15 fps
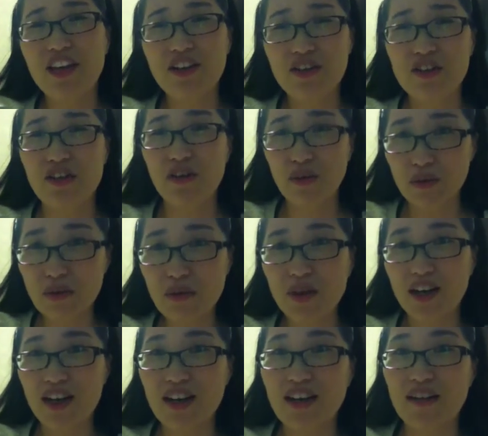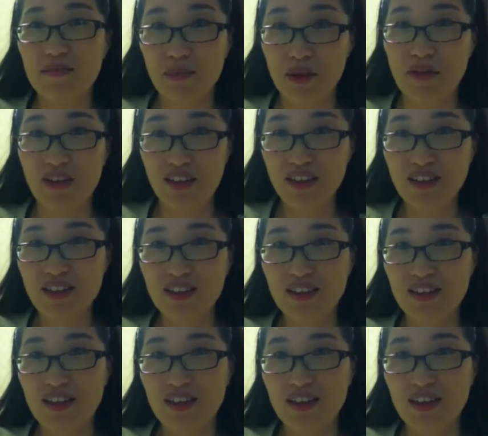years ago I got married